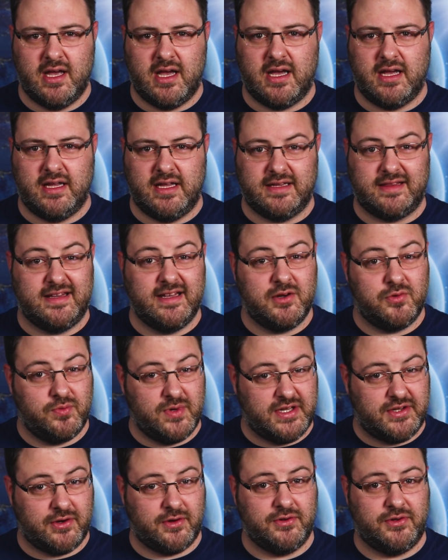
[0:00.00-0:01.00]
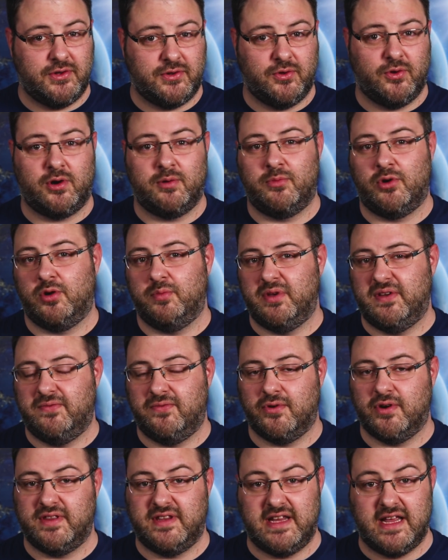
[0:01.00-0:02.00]
Uh, it did return to normal
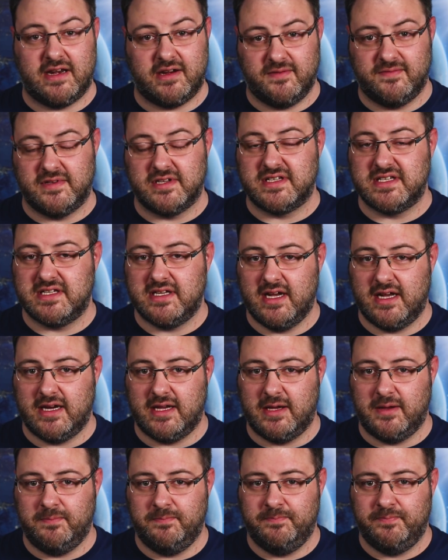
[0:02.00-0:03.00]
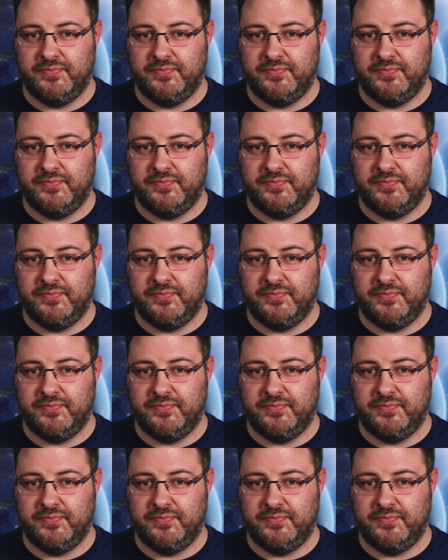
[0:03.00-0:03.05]
before the end of the study.